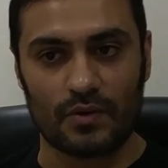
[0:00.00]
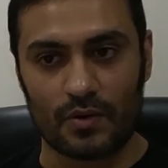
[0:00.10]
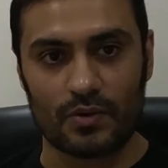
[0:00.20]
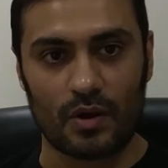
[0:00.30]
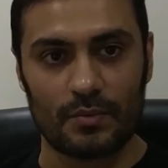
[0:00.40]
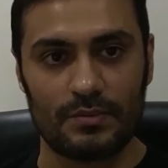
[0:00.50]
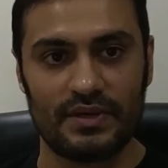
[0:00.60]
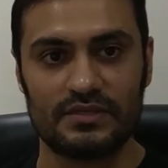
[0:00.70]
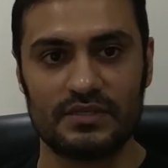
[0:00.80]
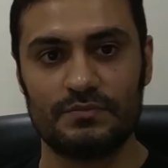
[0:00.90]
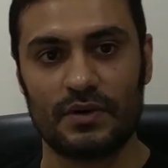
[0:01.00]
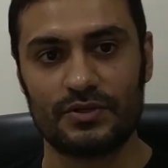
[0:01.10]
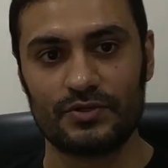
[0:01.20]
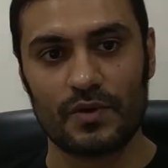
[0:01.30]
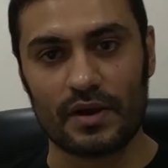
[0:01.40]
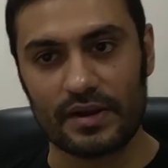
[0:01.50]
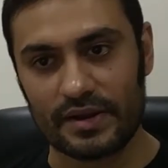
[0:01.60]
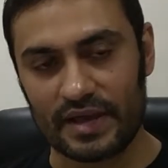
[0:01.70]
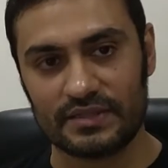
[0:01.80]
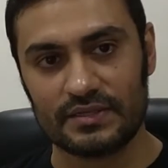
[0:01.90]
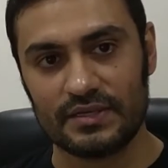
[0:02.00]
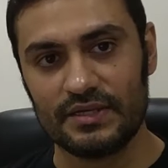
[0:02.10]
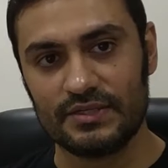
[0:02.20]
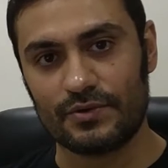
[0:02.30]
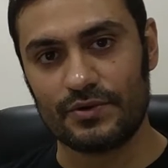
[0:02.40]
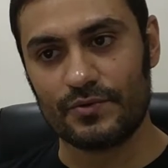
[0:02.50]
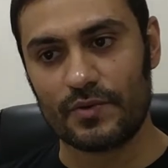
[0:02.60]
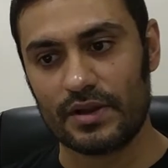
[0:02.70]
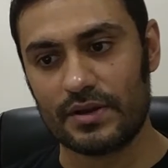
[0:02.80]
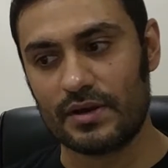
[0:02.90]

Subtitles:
on normal basis, but you are an athlete or you are in